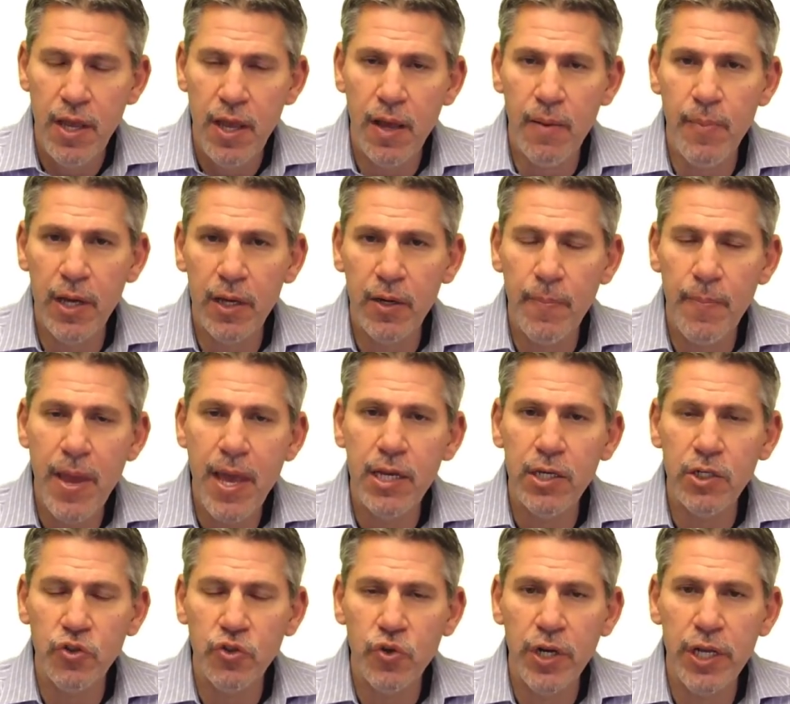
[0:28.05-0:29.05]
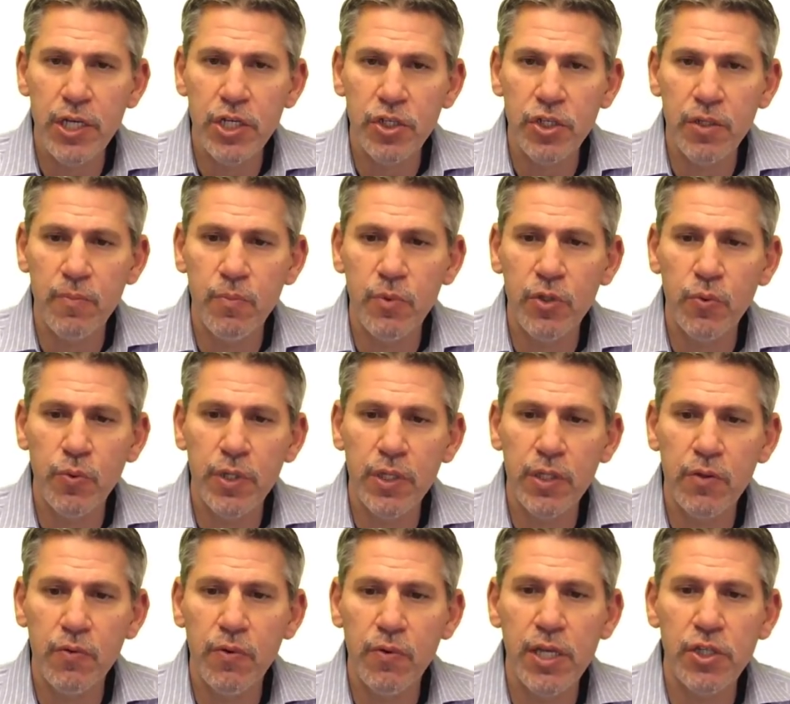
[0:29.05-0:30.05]
about a penetration between
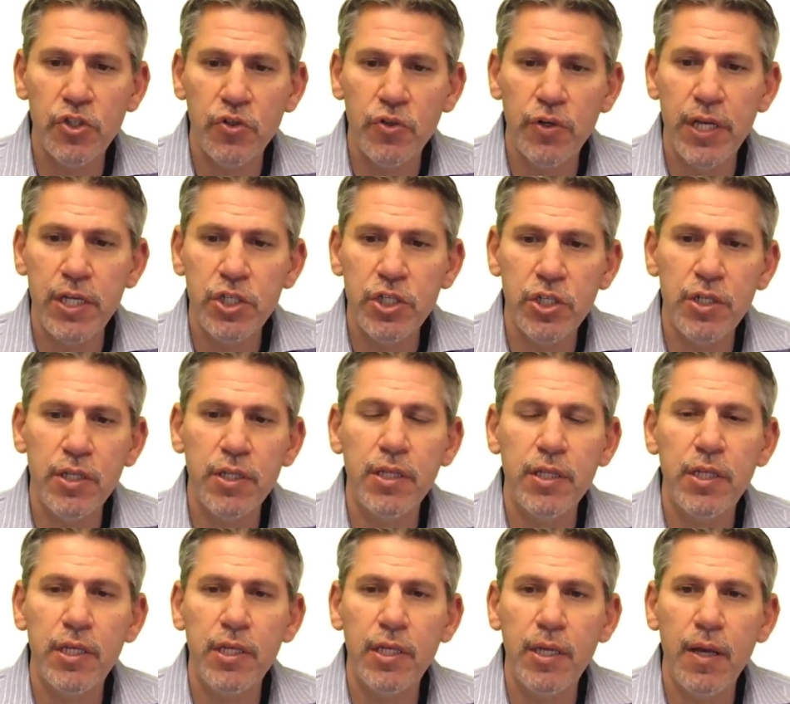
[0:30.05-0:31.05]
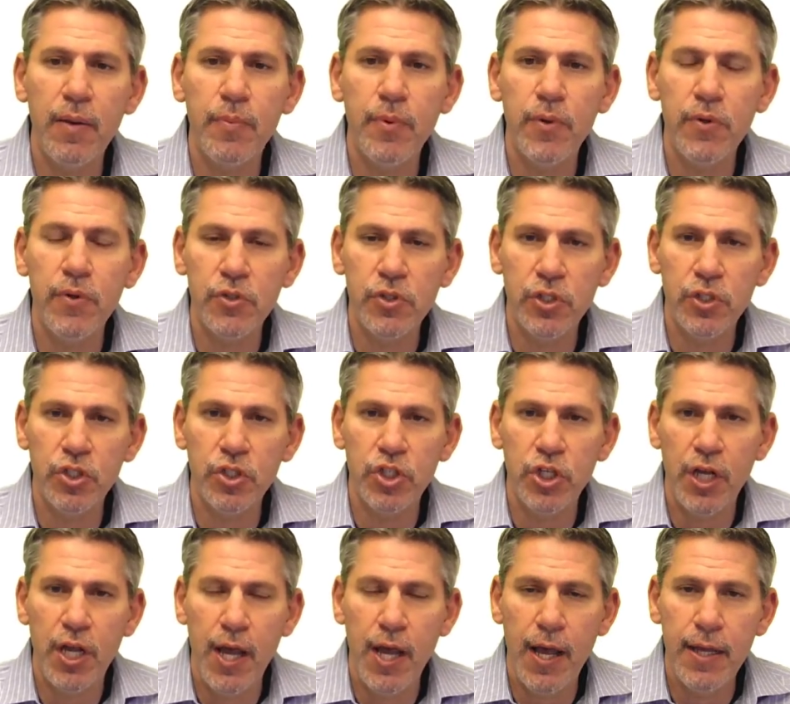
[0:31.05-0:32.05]
the restoration and the opposing
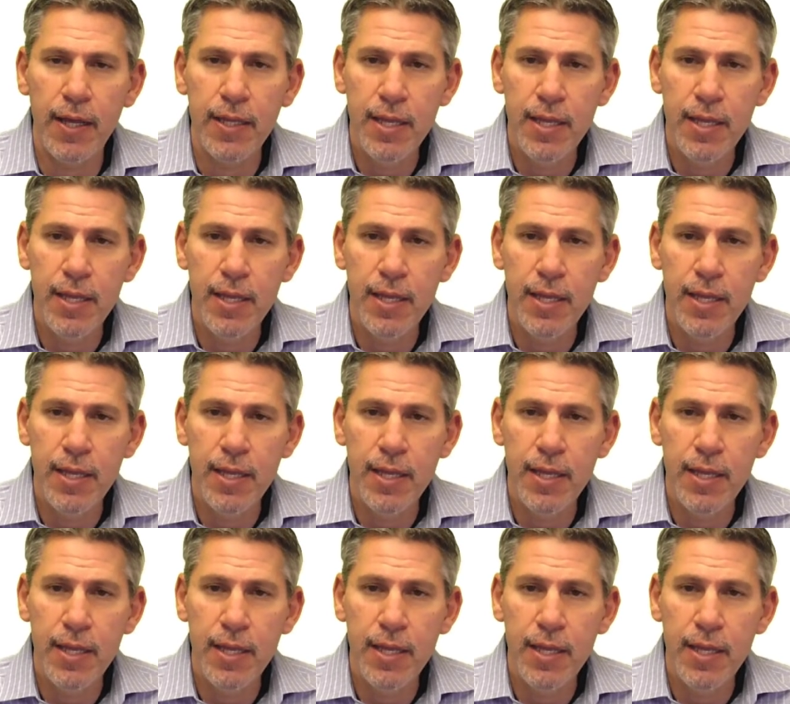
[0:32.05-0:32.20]
jaw.